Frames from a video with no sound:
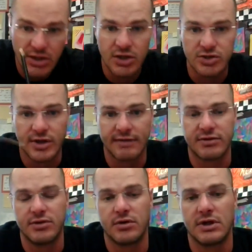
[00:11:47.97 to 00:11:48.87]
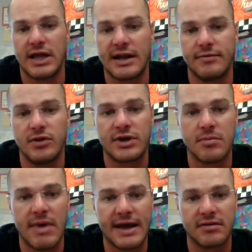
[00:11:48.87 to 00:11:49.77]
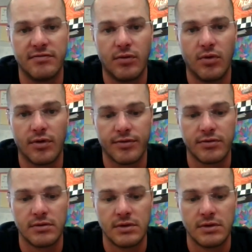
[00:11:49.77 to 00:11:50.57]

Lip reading: So you have to do a lot of looking back and forth.